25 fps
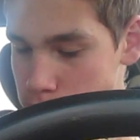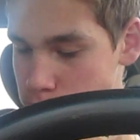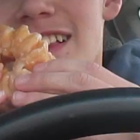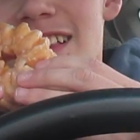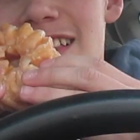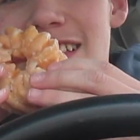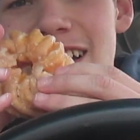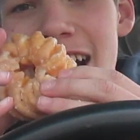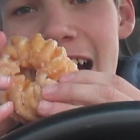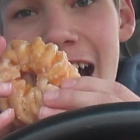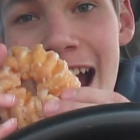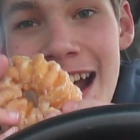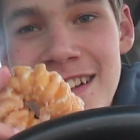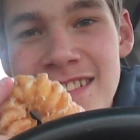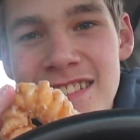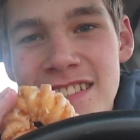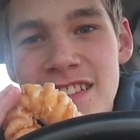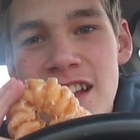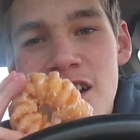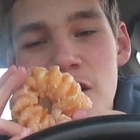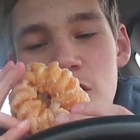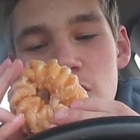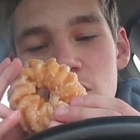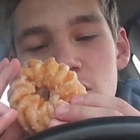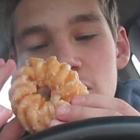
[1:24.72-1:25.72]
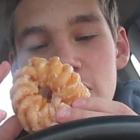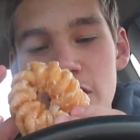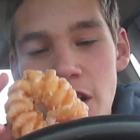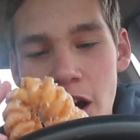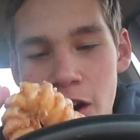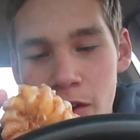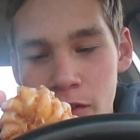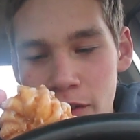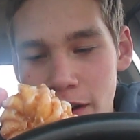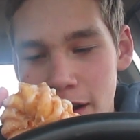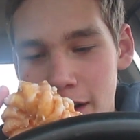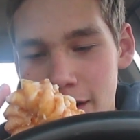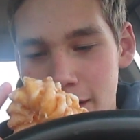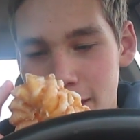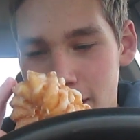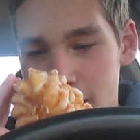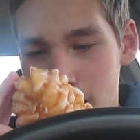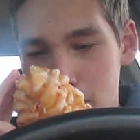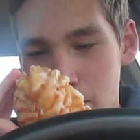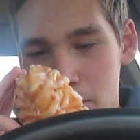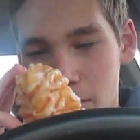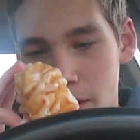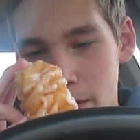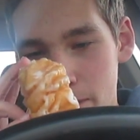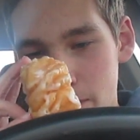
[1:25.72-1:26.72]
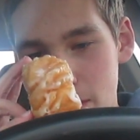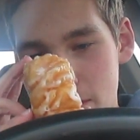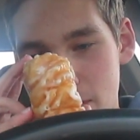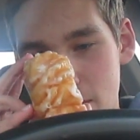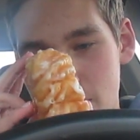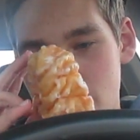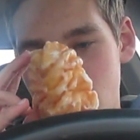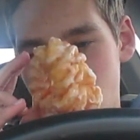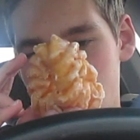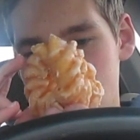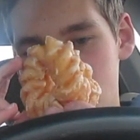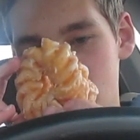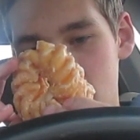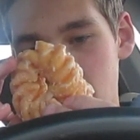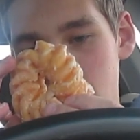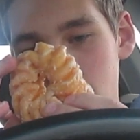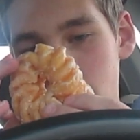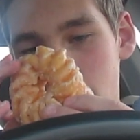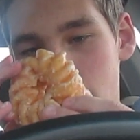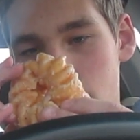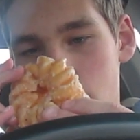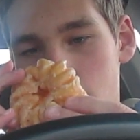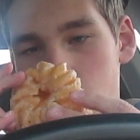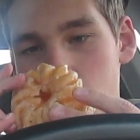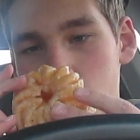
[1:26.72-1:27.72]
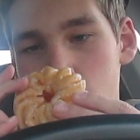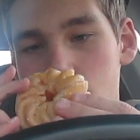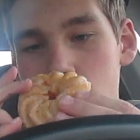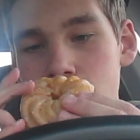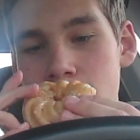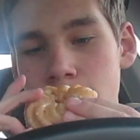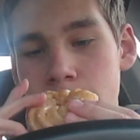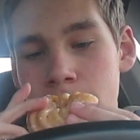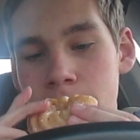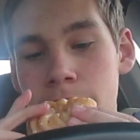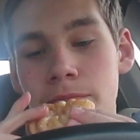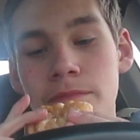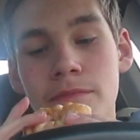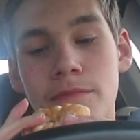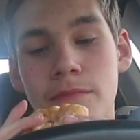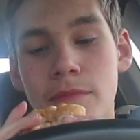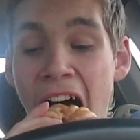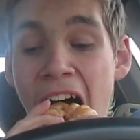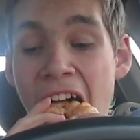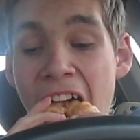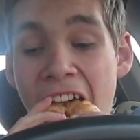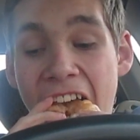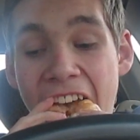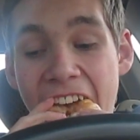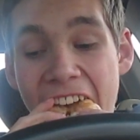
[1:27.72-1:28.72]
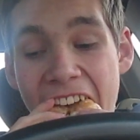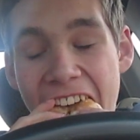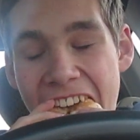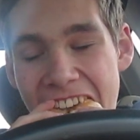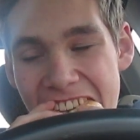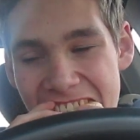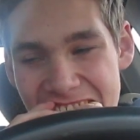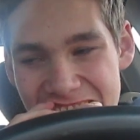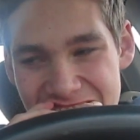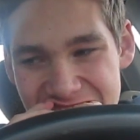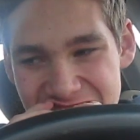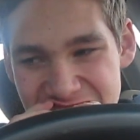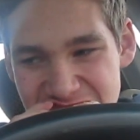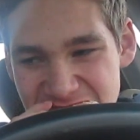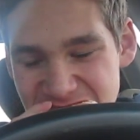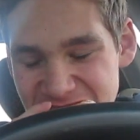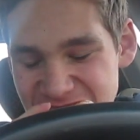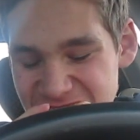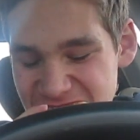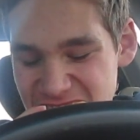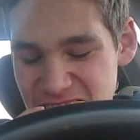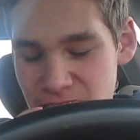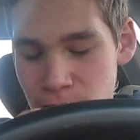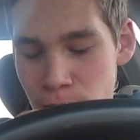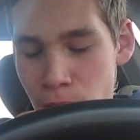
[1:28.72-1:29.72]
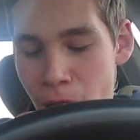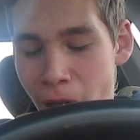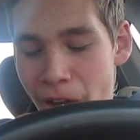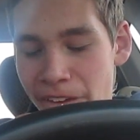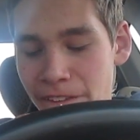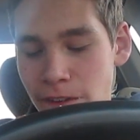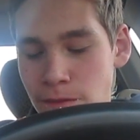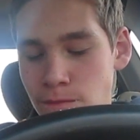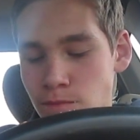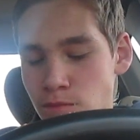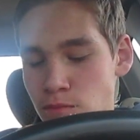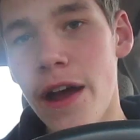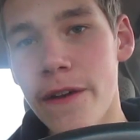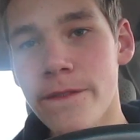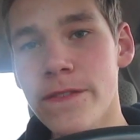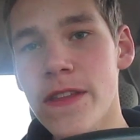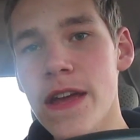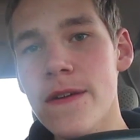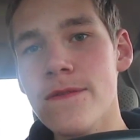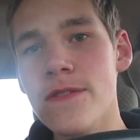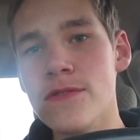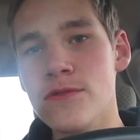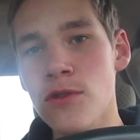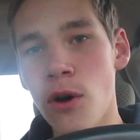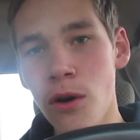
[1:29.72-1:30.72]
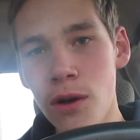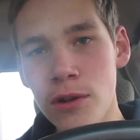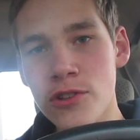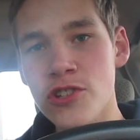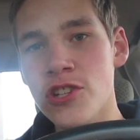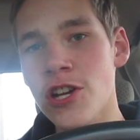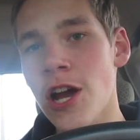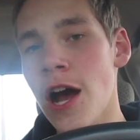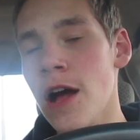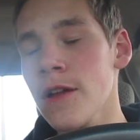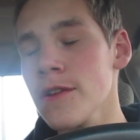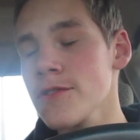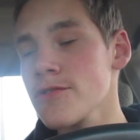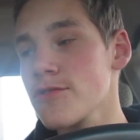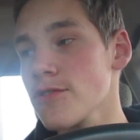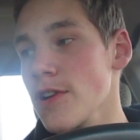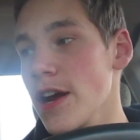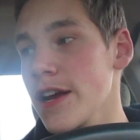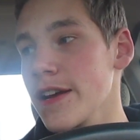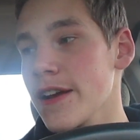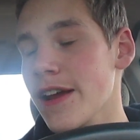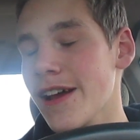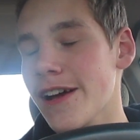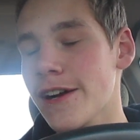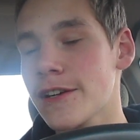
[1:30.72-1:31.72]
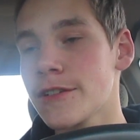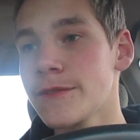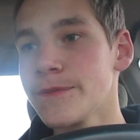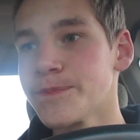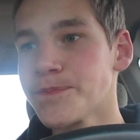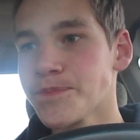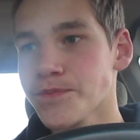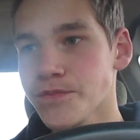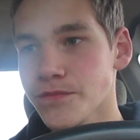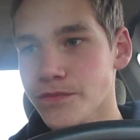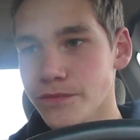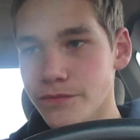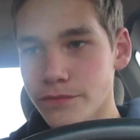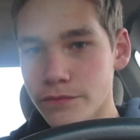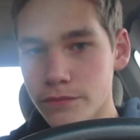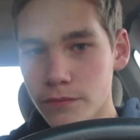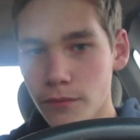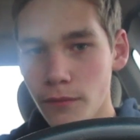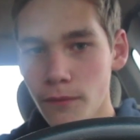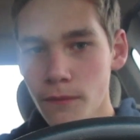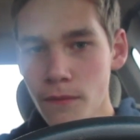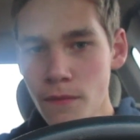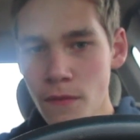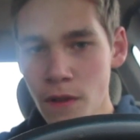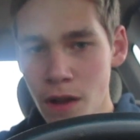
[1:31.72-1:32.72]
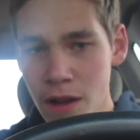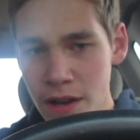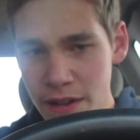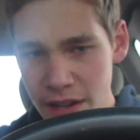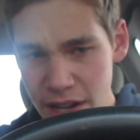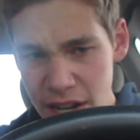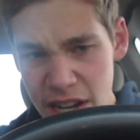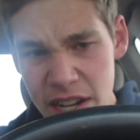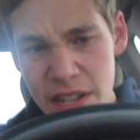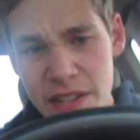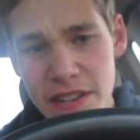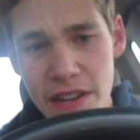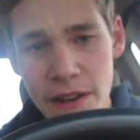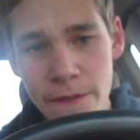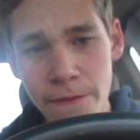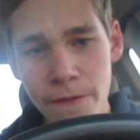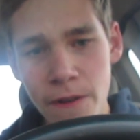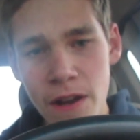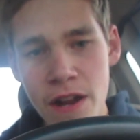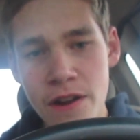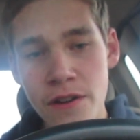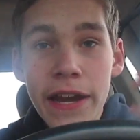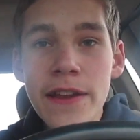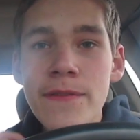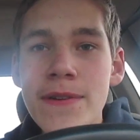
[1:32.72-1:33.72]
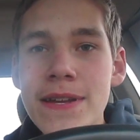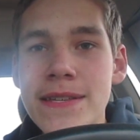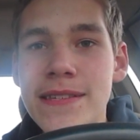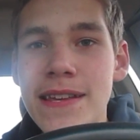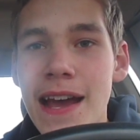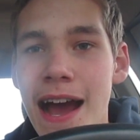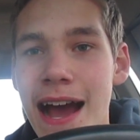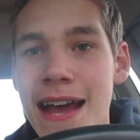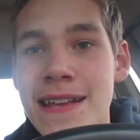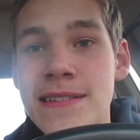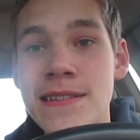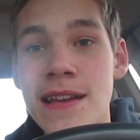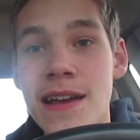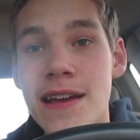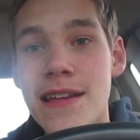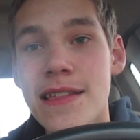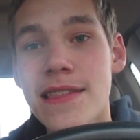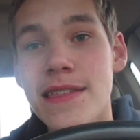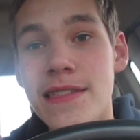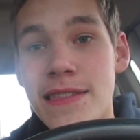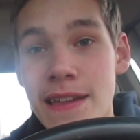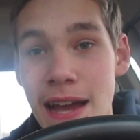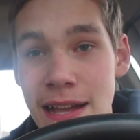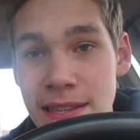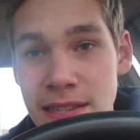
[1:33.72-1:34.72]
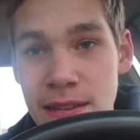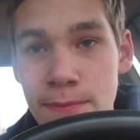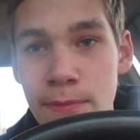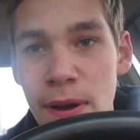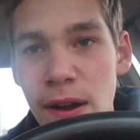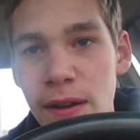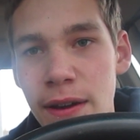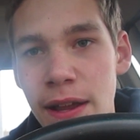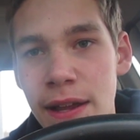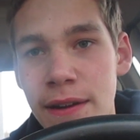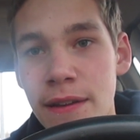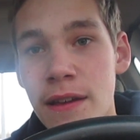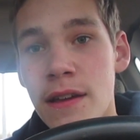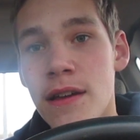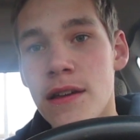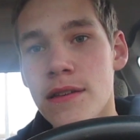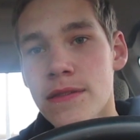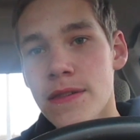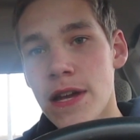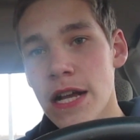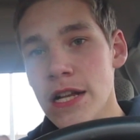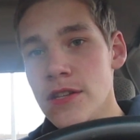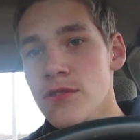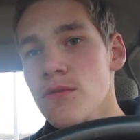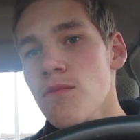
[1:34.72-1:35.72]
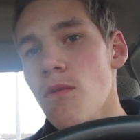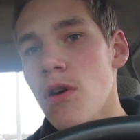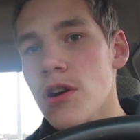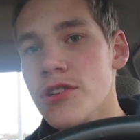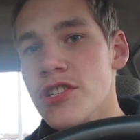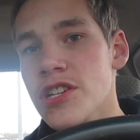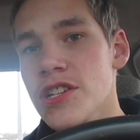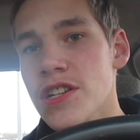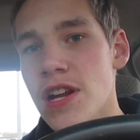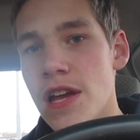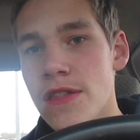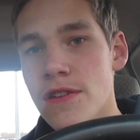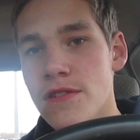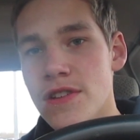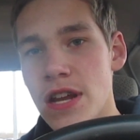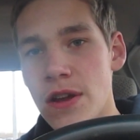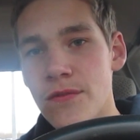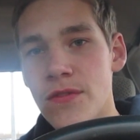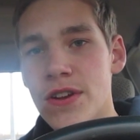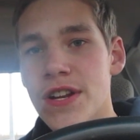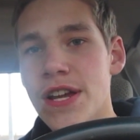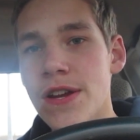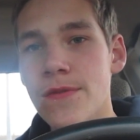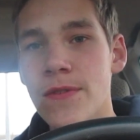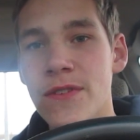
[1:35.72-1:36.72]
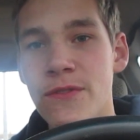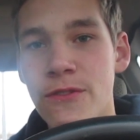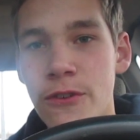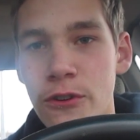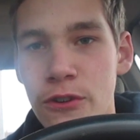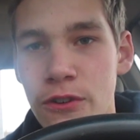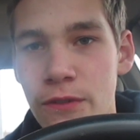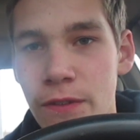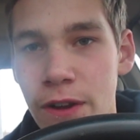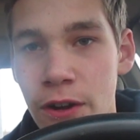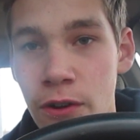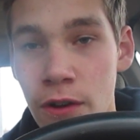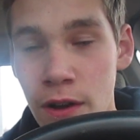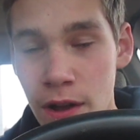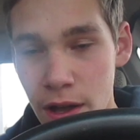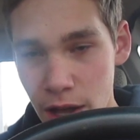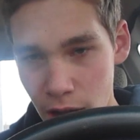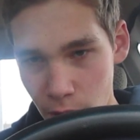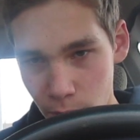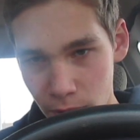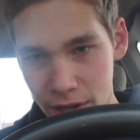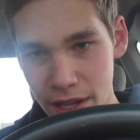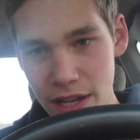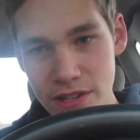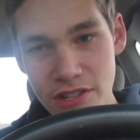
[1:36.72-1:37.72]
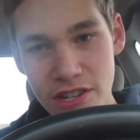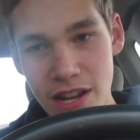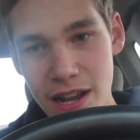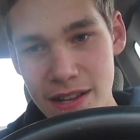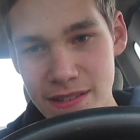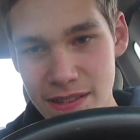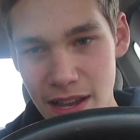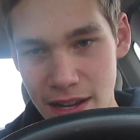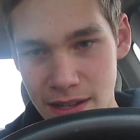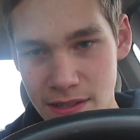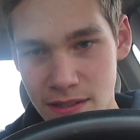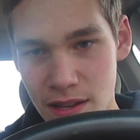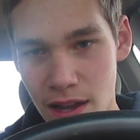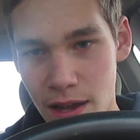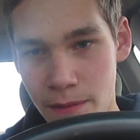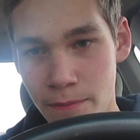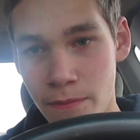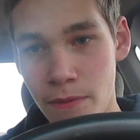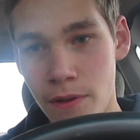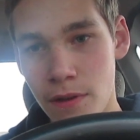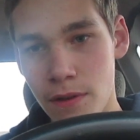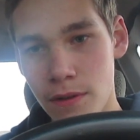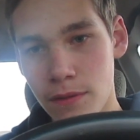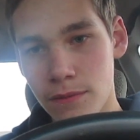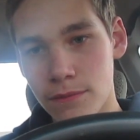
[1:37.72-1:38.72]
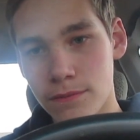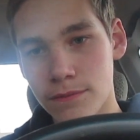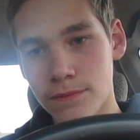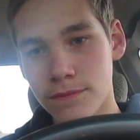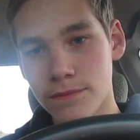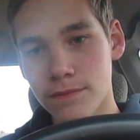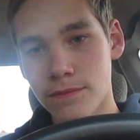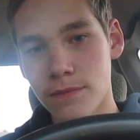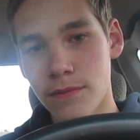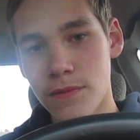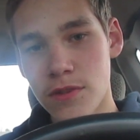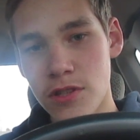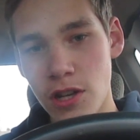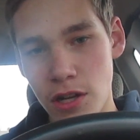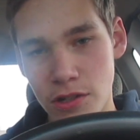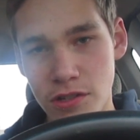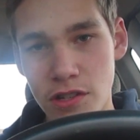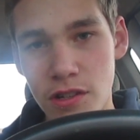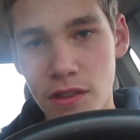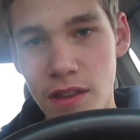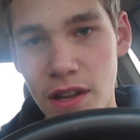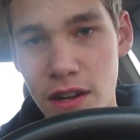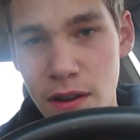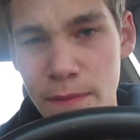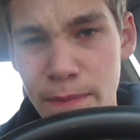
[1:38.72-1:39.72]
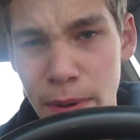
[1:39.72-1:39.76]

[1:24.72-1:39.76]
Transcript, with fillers: Last donut. I believe this is called something cruller. I have to give this whole challenge right now an indifferent. Anyways, guys, that's about it. Thanks for watching another Denver David food review, and we'll catch you guys next time. Talk to you later.